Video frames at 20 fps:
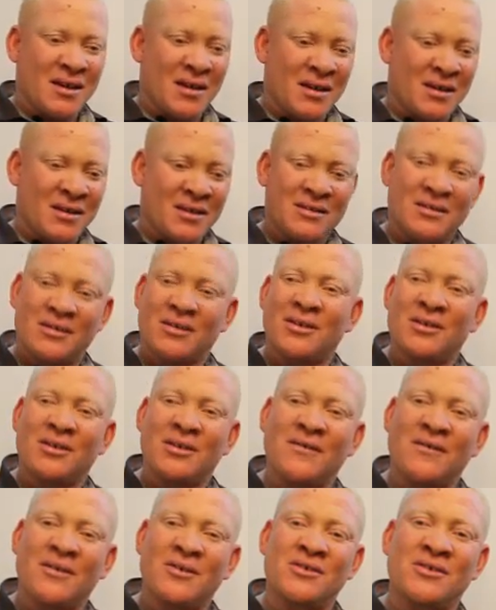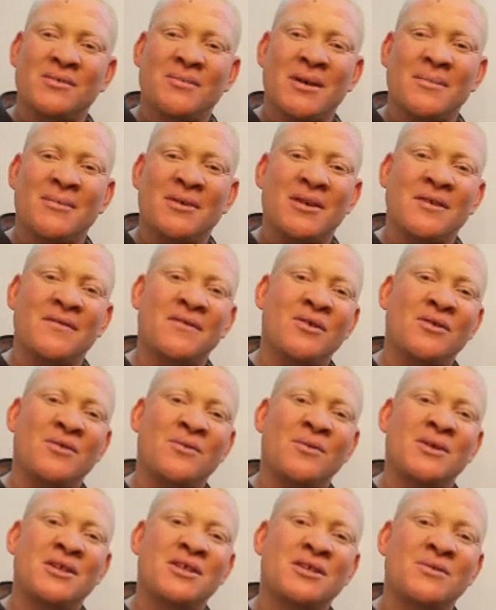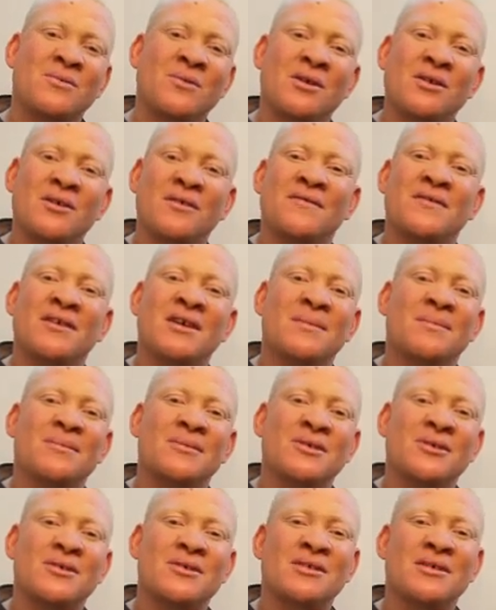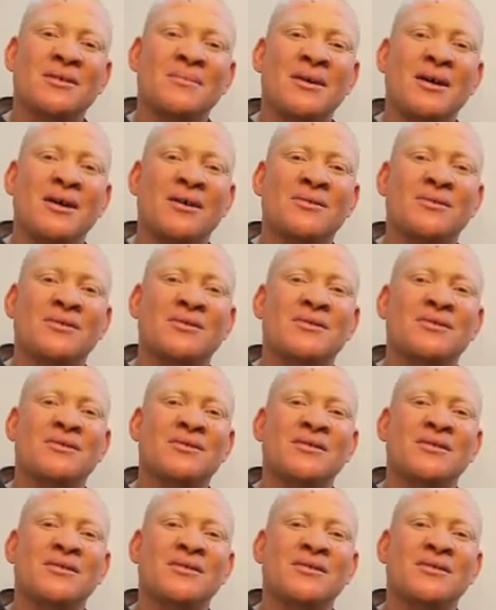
in the study of consumer behavior, which one of them talks about